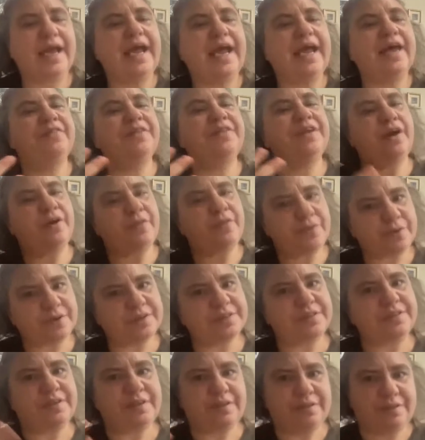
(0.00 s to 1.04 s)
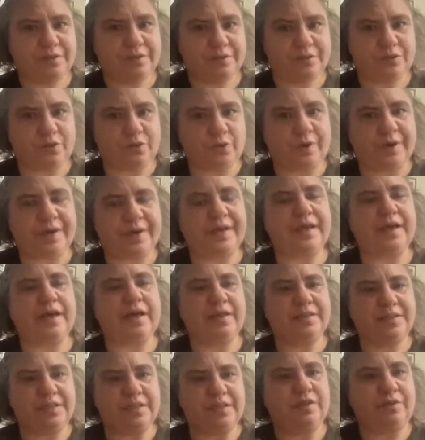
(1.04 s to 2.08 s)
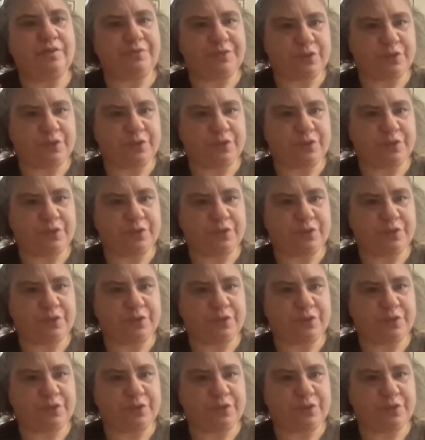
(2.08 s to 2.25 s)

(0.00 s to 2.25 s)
And the other is that it's a love